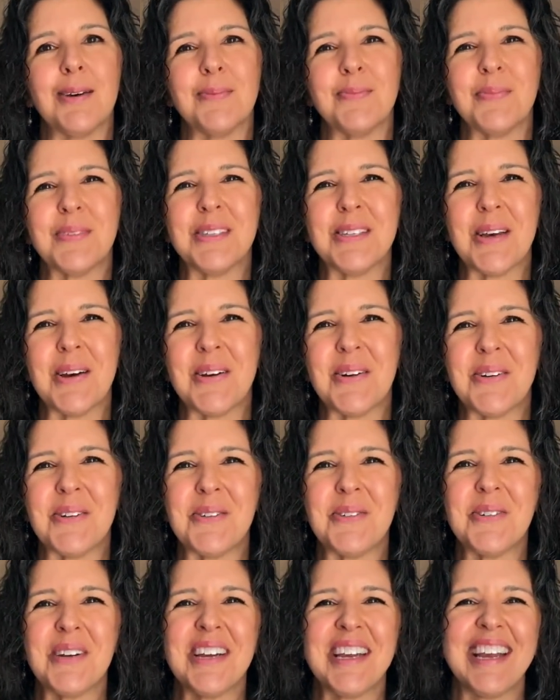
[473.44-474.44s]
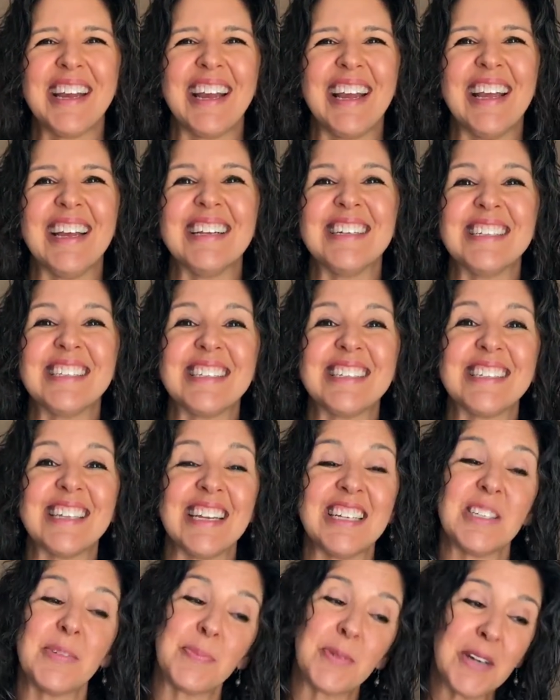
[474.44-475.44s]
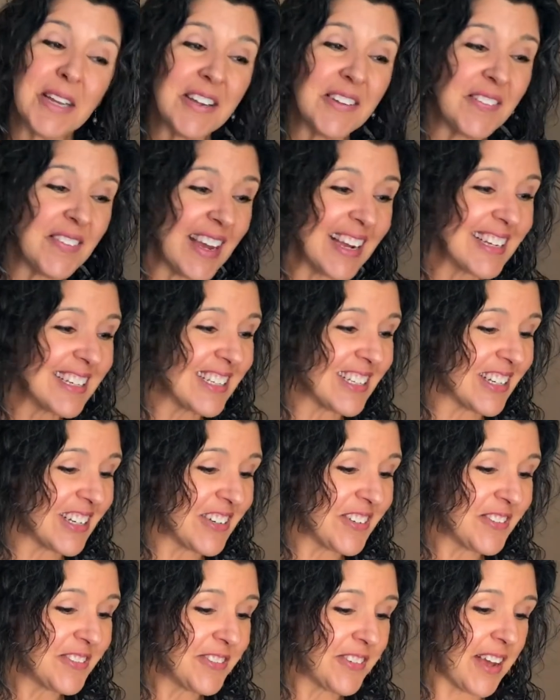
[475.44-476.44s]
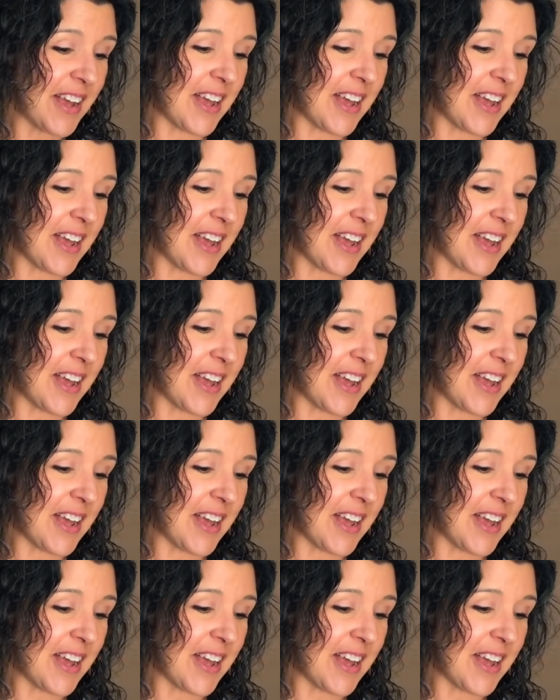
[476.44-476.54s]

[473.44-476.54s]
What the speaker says: So it's pretty effective,